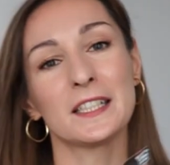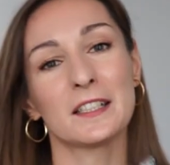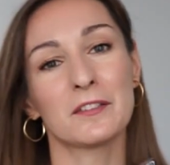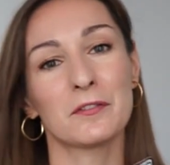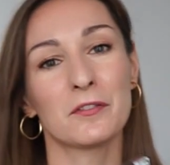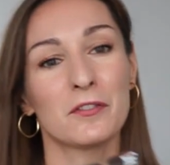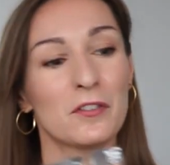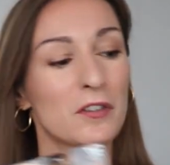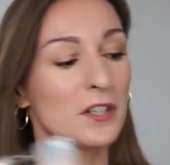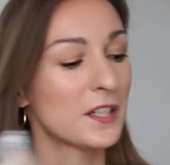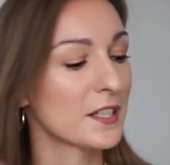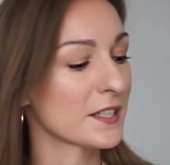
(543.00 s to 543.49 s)
that,
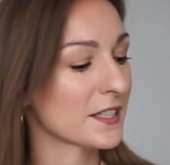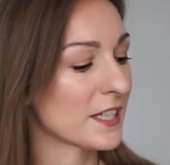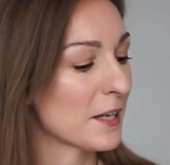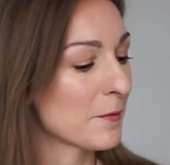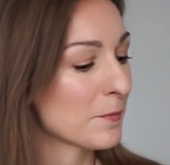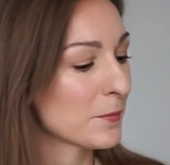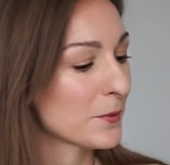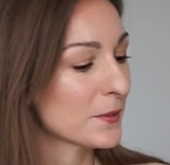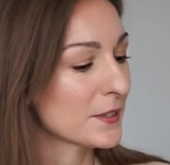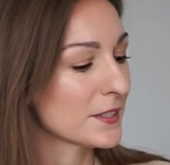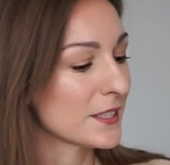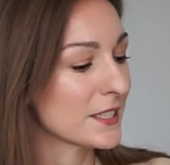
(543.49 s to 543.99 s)
for
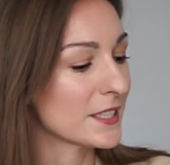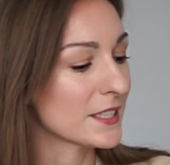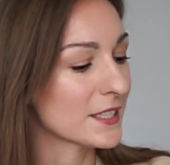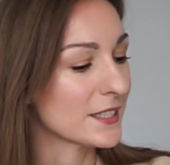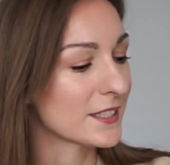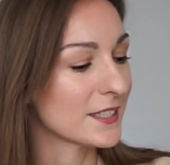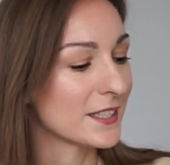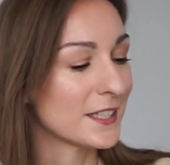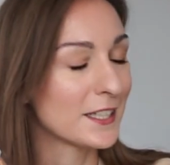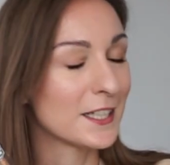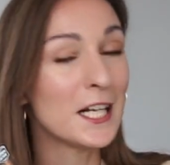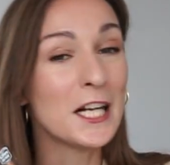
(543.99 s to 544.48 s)
example, this
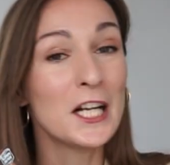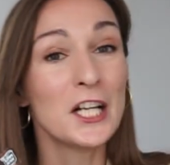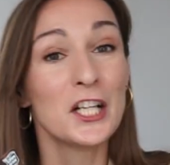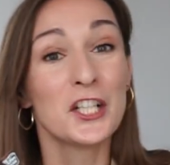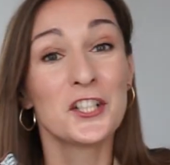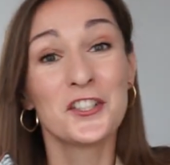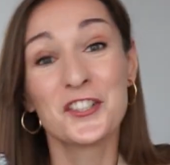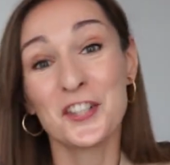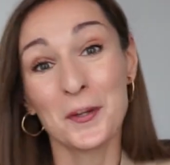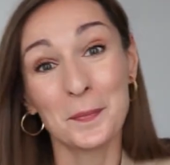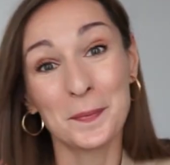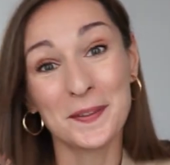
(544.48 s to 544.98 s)

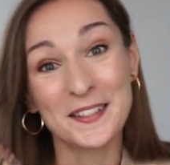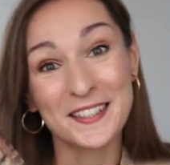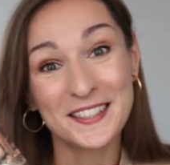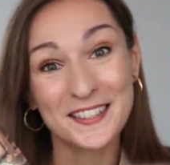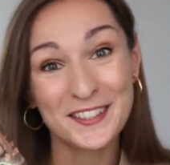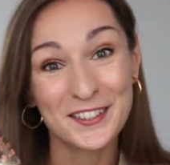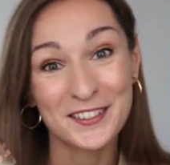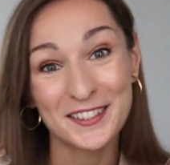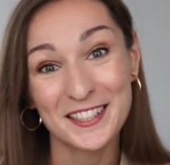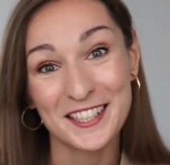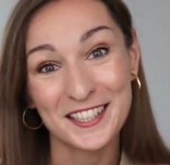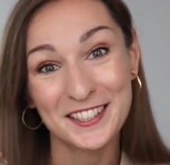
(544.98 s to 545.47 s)
Japanese
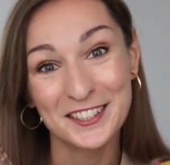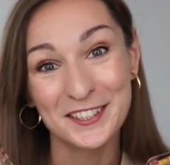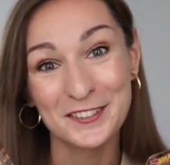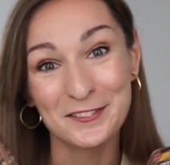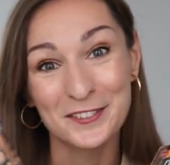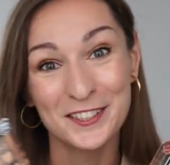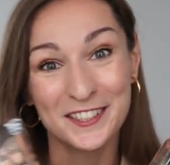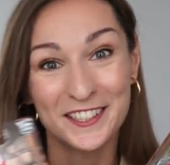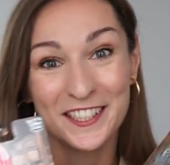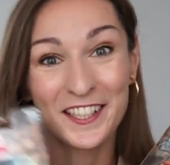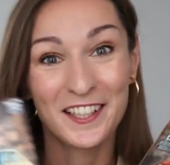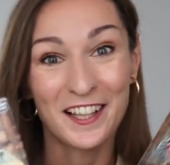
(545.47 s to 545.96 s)
collection,
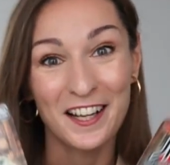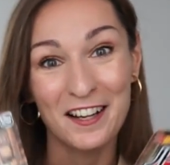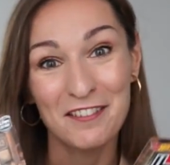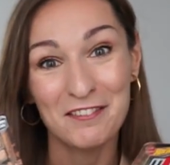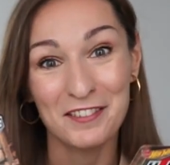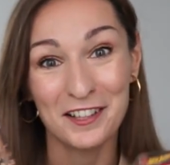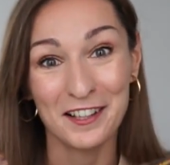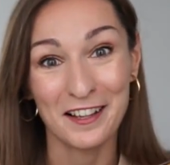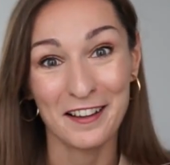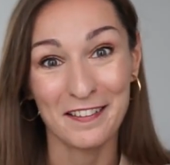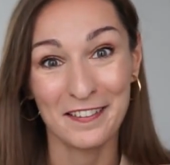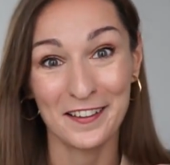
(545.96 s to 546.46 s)
what I love,
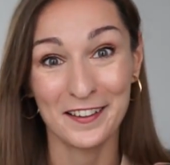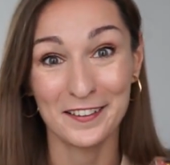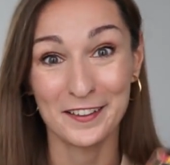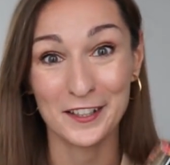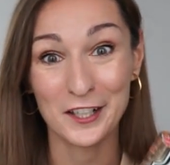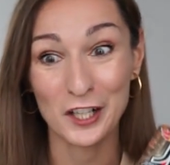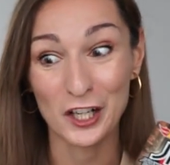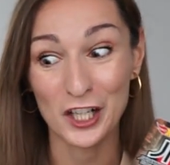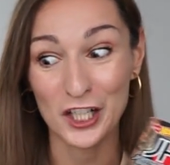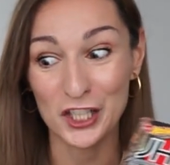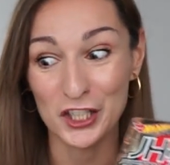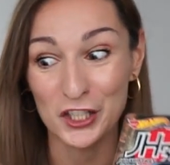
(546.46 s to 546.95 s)
and I think the
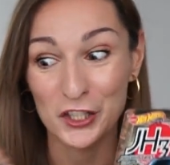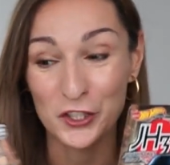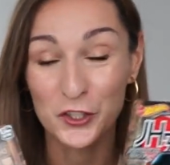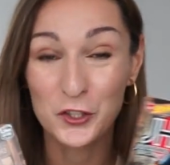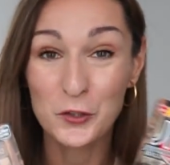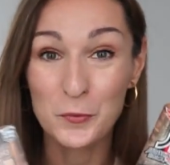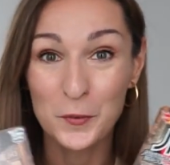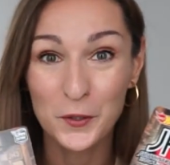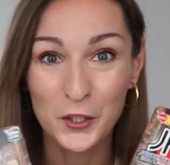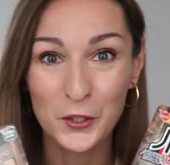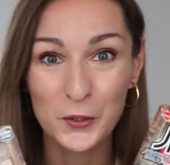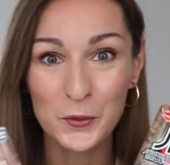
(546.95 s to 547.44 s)
cars are
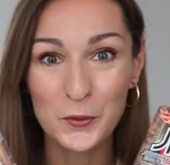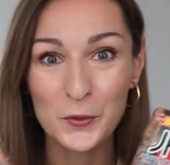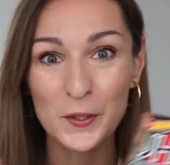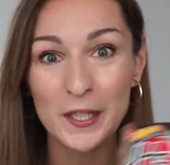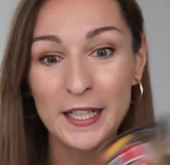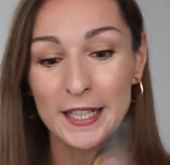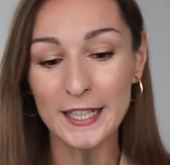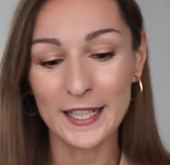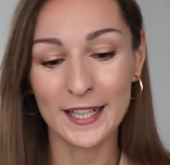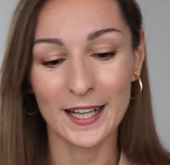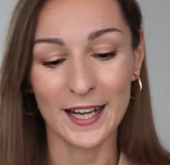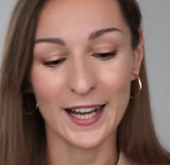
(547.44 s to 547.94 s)
super cute.
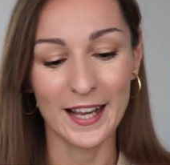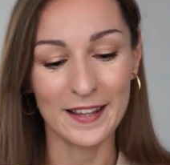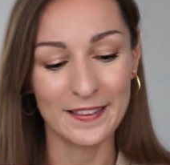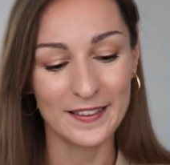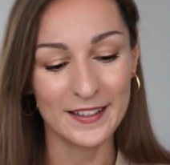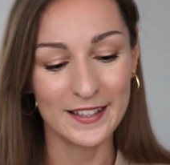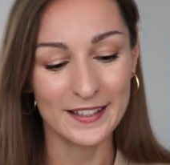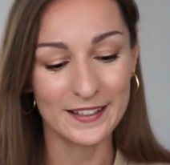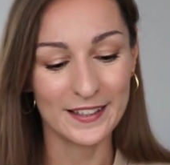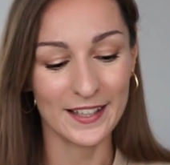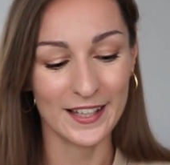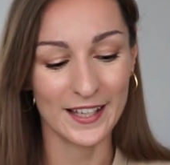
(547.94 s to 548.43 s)
I
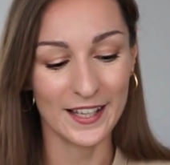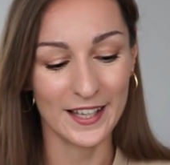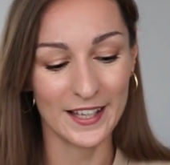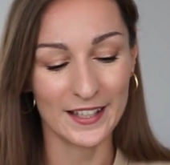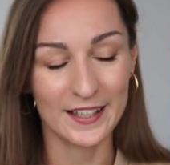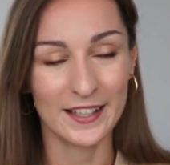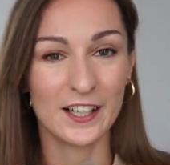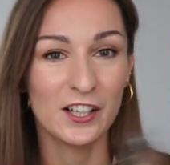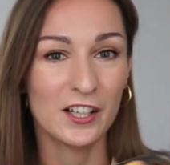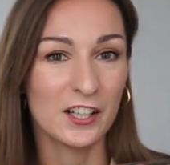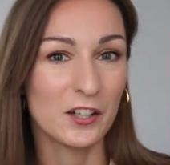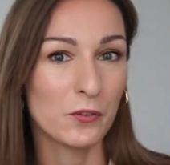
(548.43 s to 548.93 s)
think
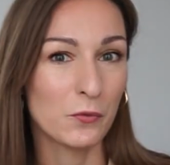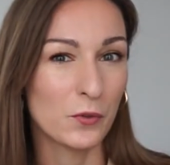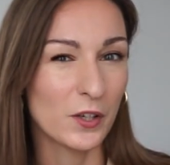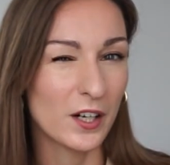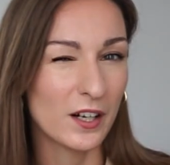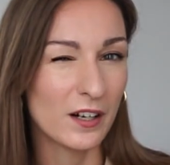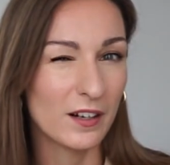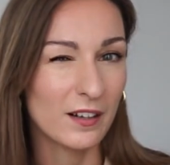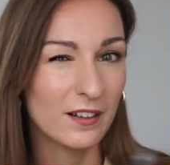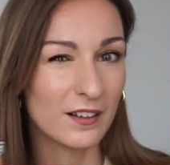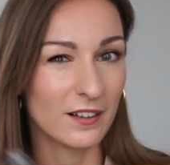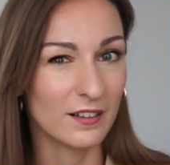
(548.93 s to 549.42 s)
they're gonna
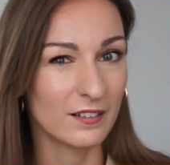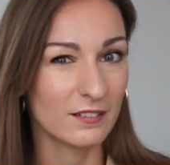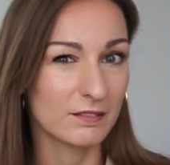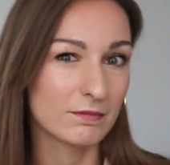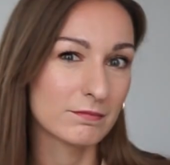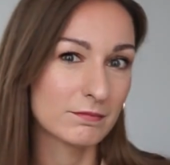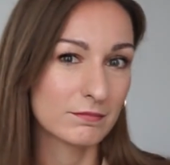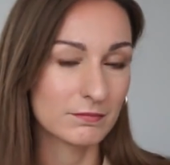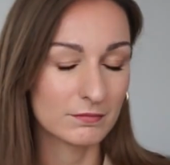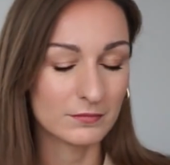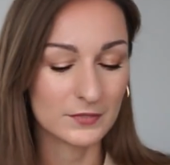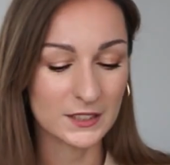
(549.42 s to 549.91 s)
worth
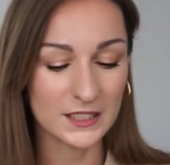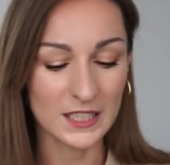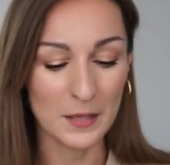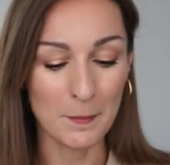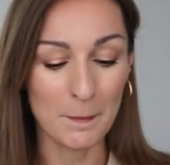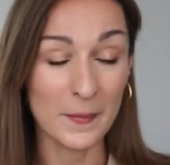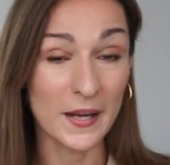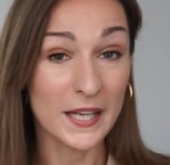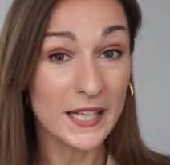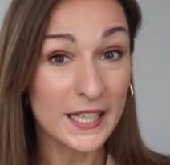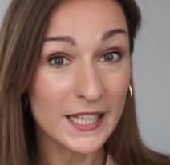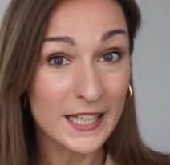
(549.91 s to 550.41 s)

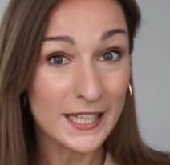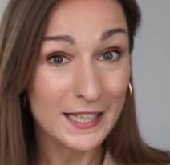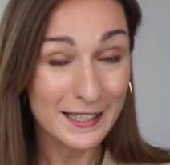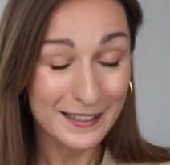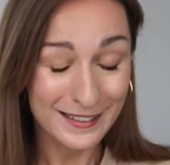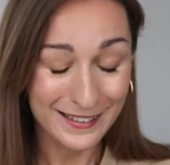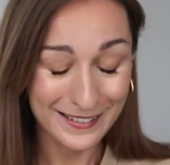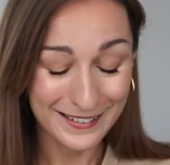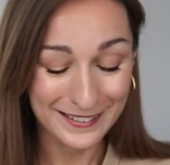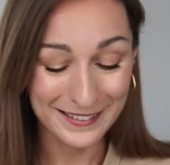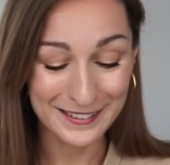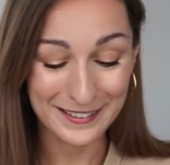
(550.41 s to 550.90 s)
some money
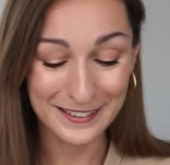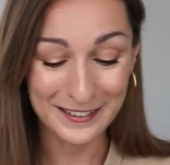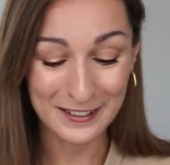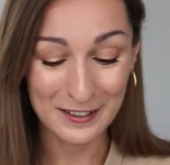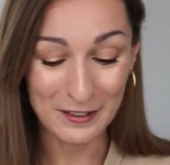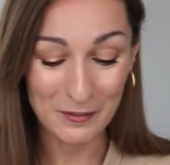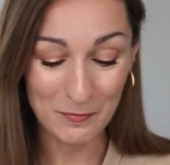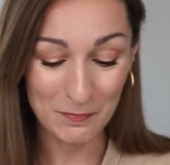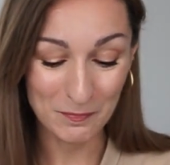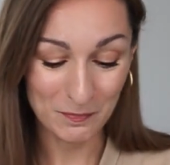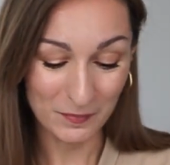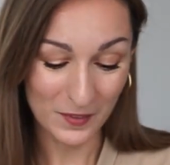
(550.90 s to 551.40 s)

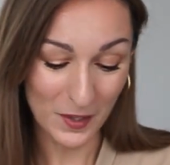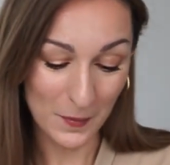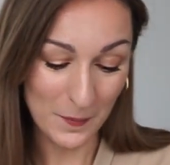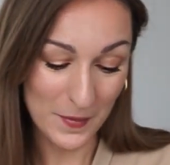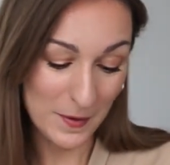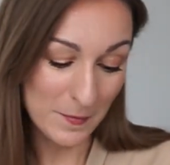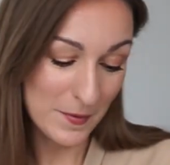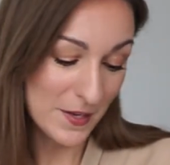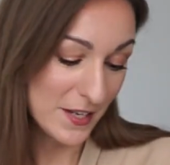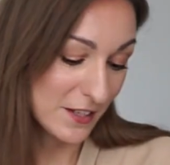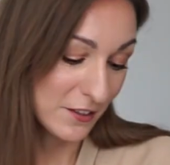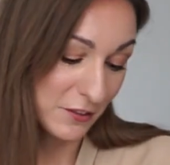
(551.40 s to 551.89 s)

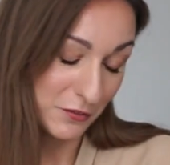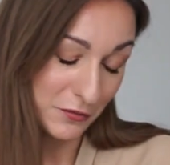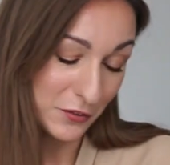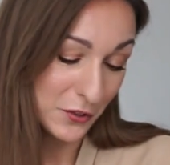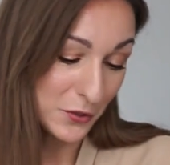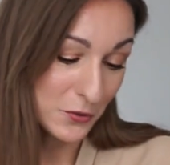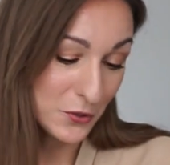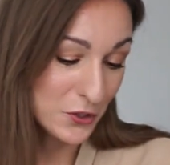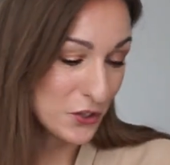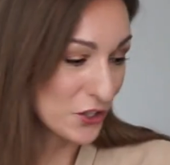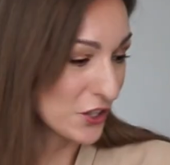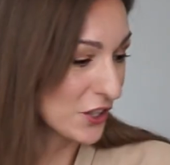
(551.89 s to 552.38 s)
maybe in the
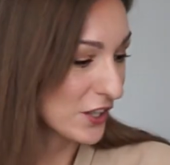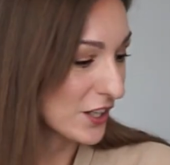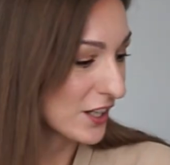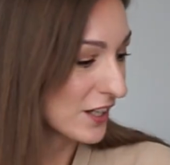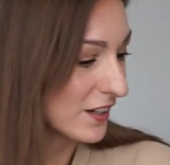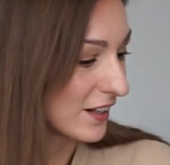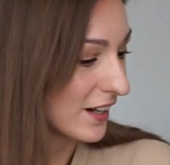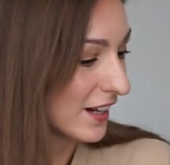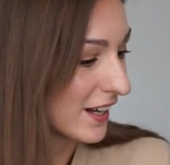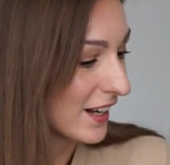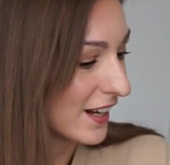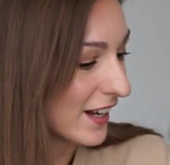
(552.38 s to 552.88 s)

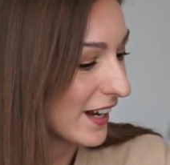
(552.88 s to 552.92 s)
future.